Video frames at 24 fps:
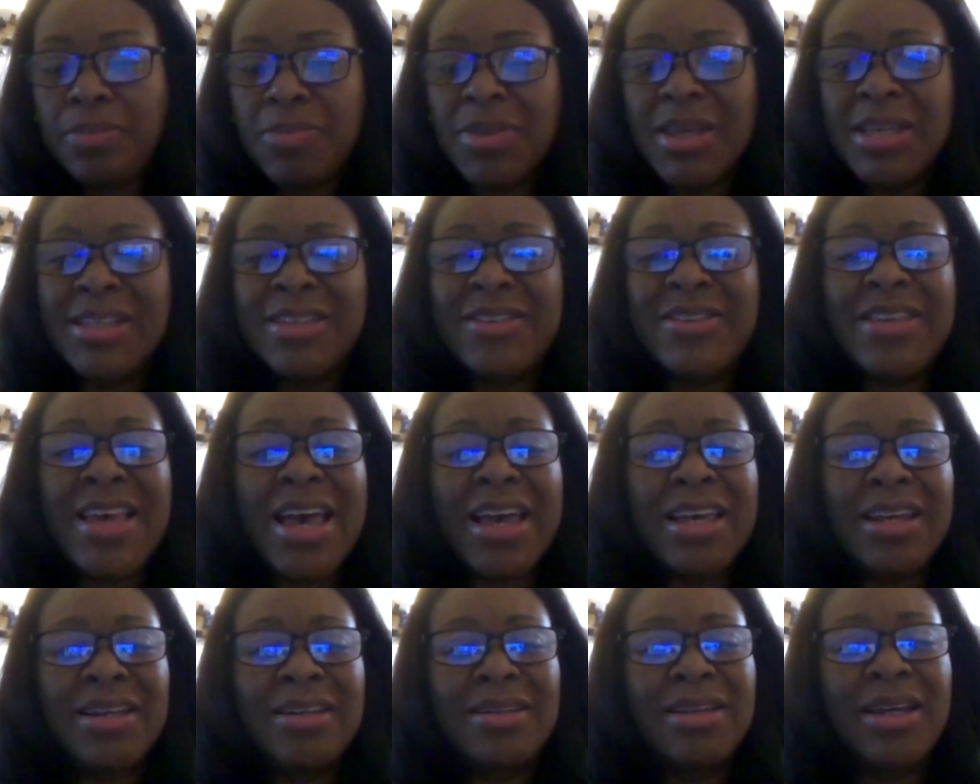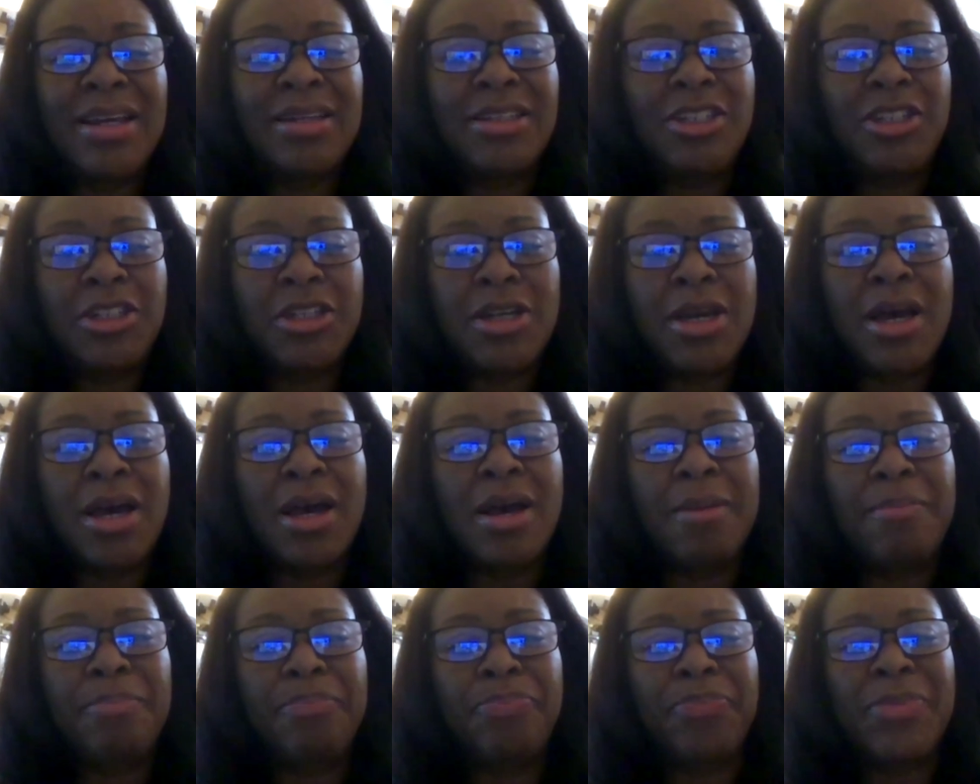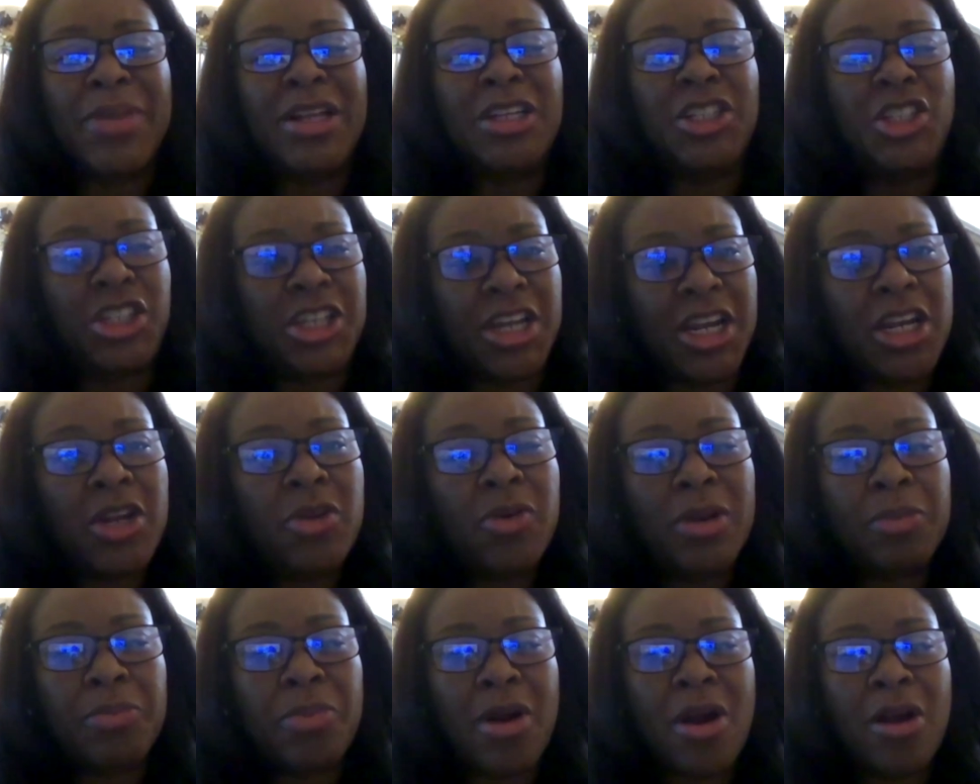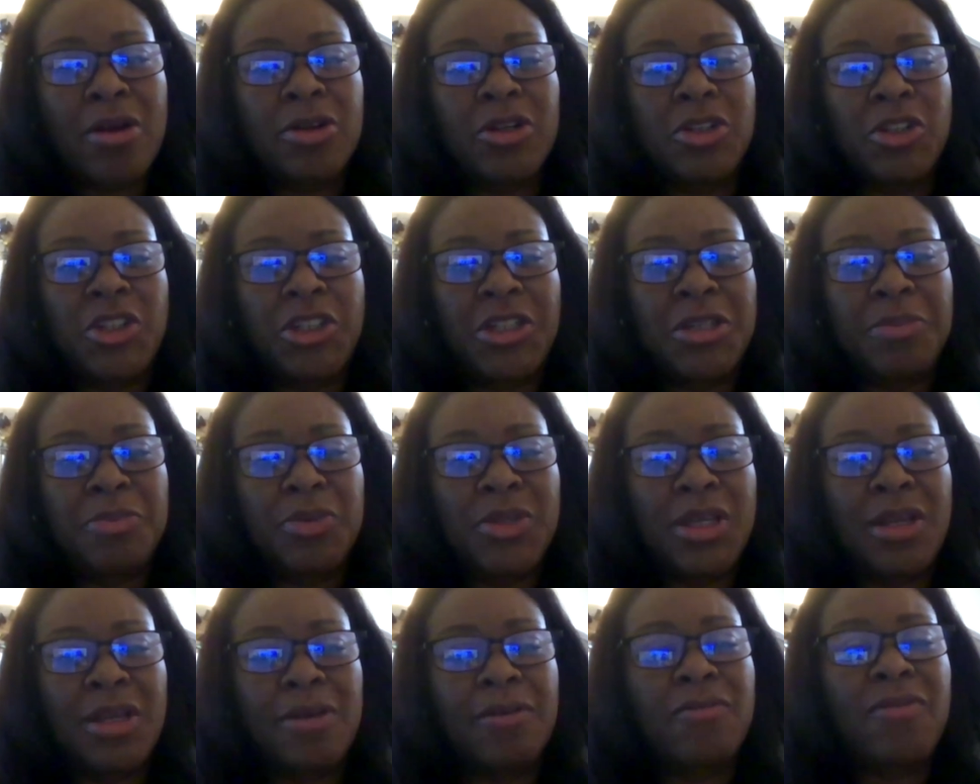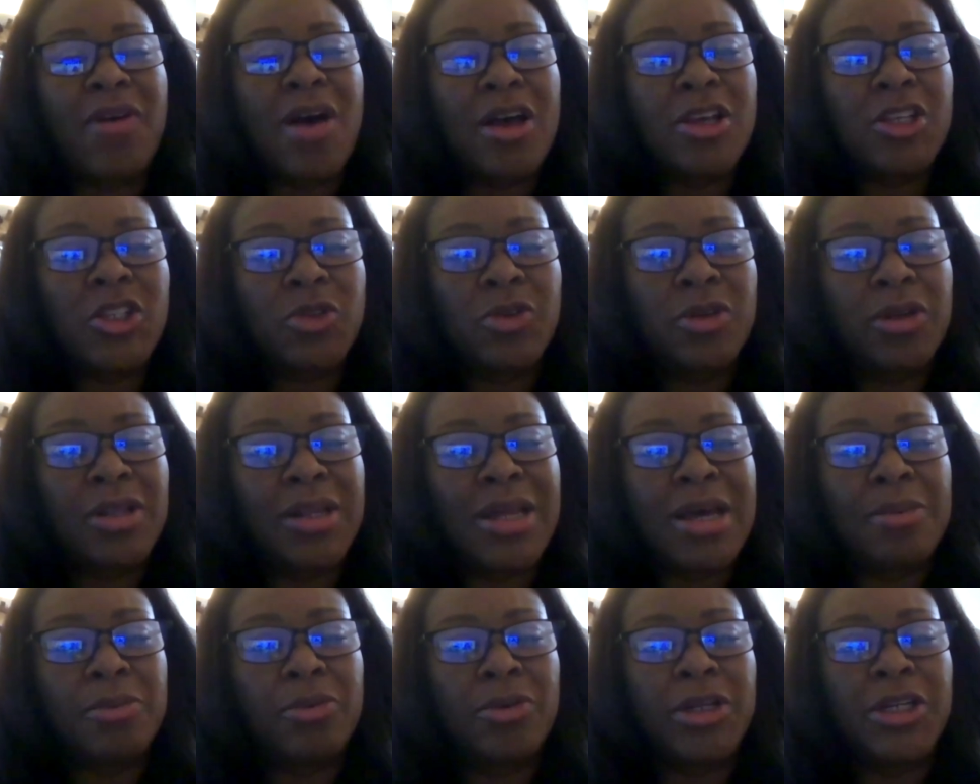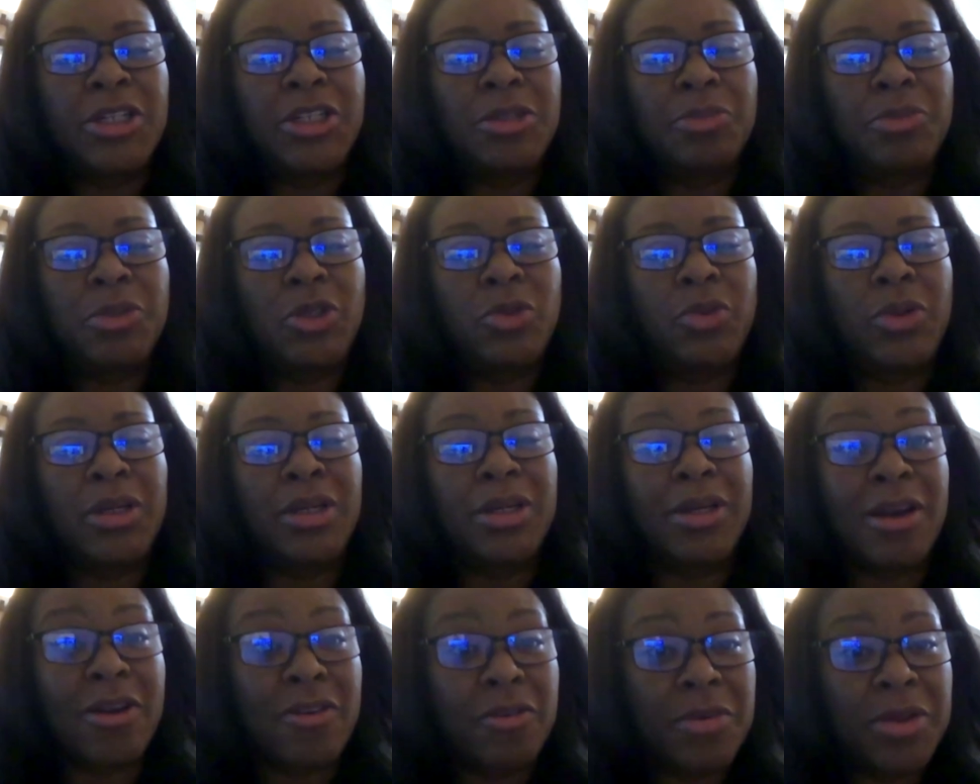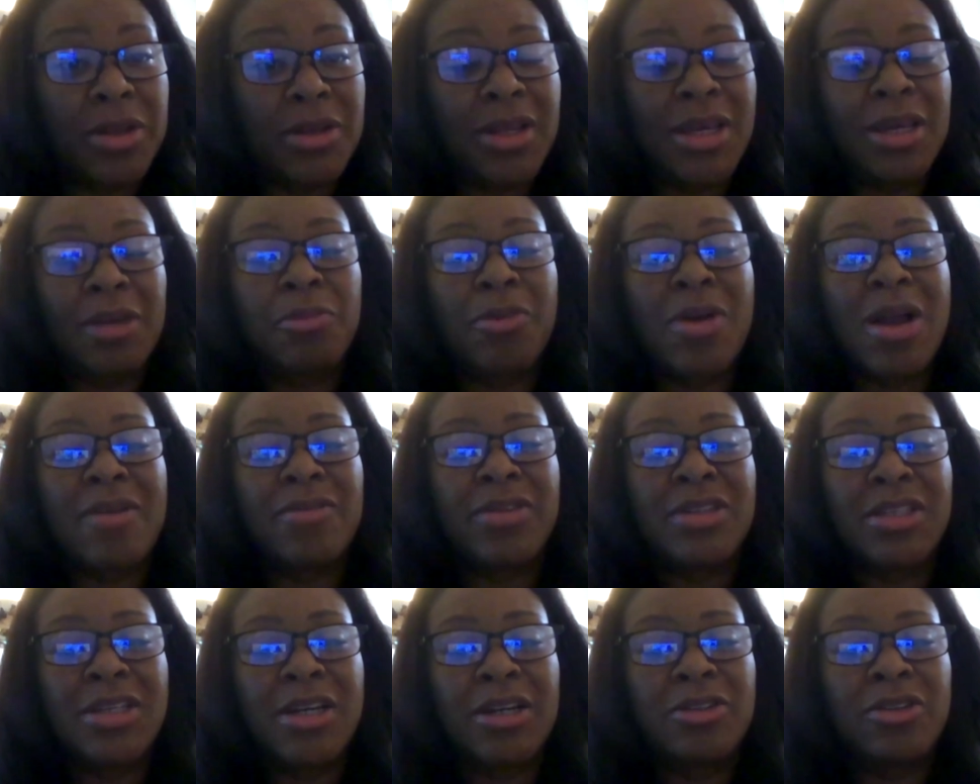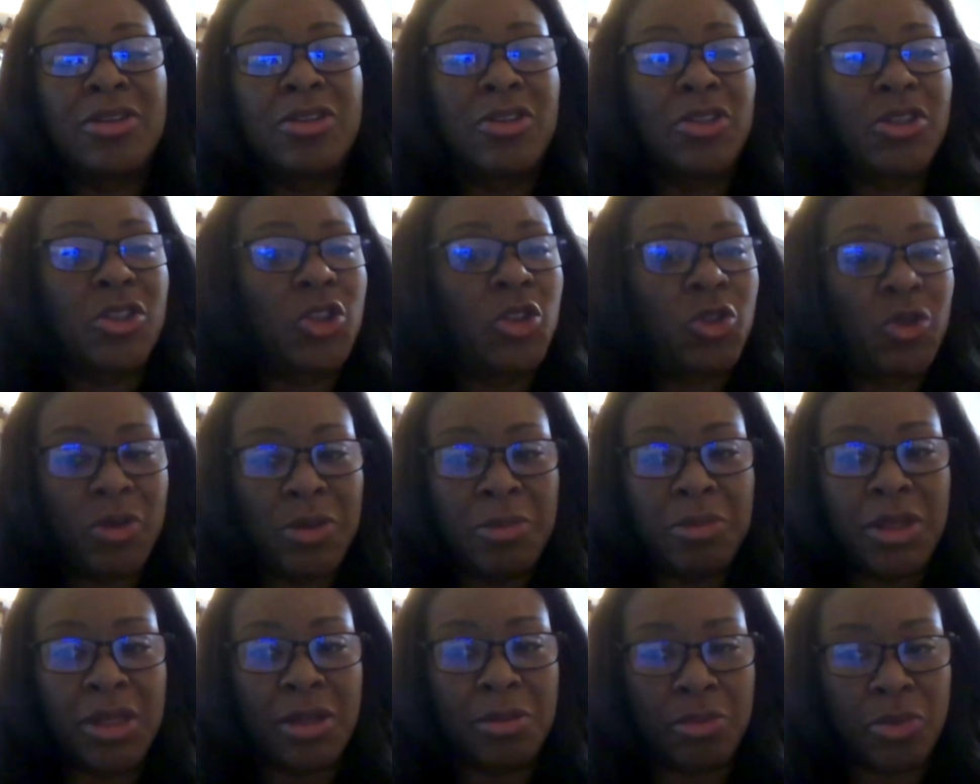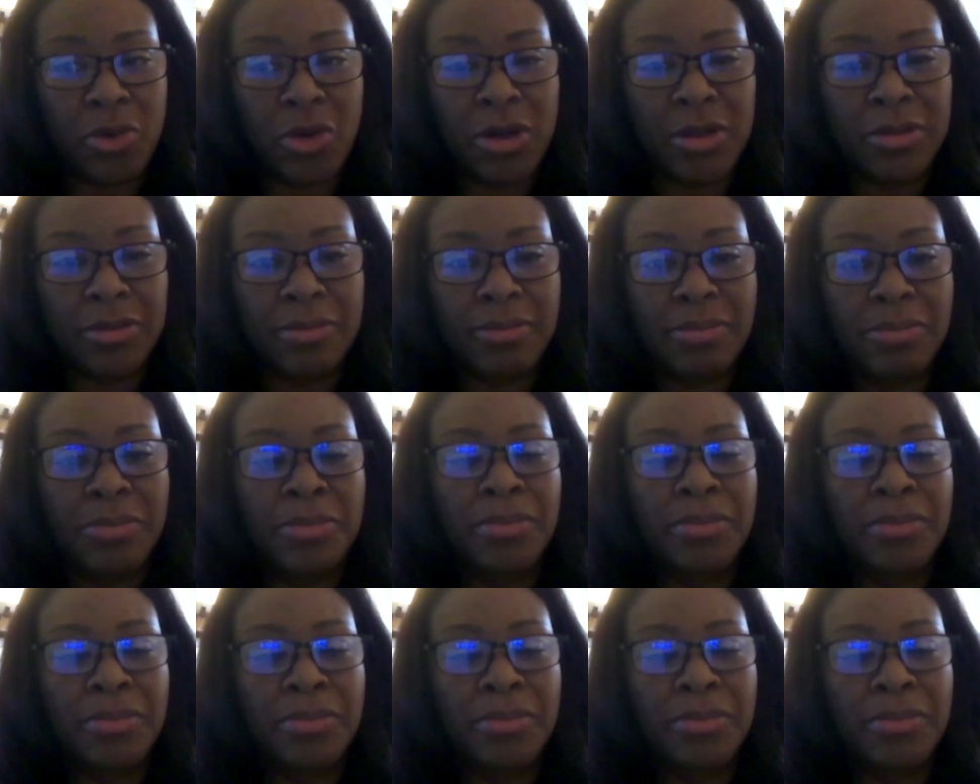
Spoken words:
Second, engendering partnerships and fostering collaboration between government and private sector is extremely important